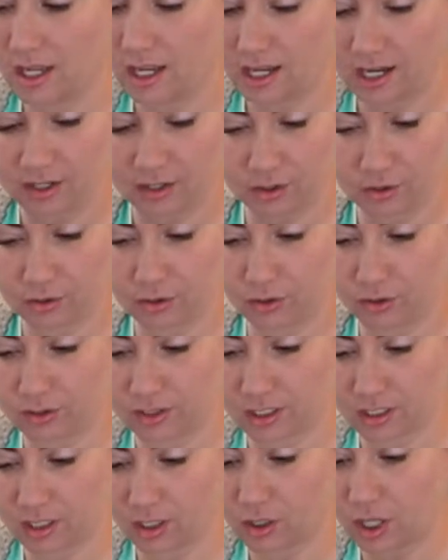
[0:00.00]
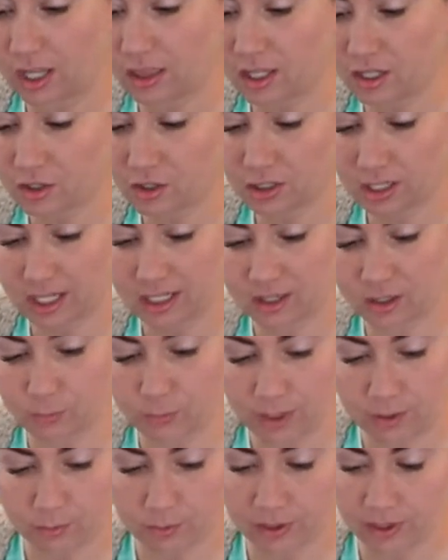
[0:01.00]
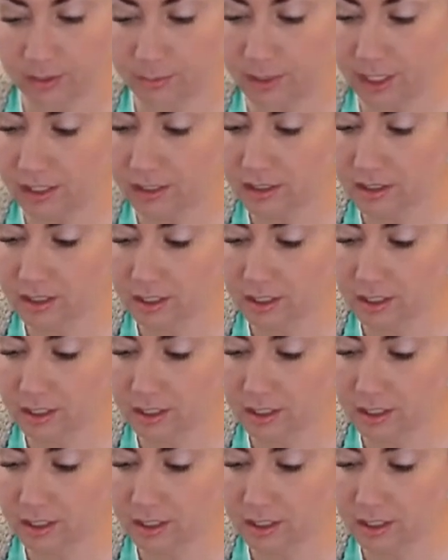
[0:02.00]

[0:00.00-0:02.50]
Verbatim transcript: I know you use it all. I thought you liked the wheat one the best.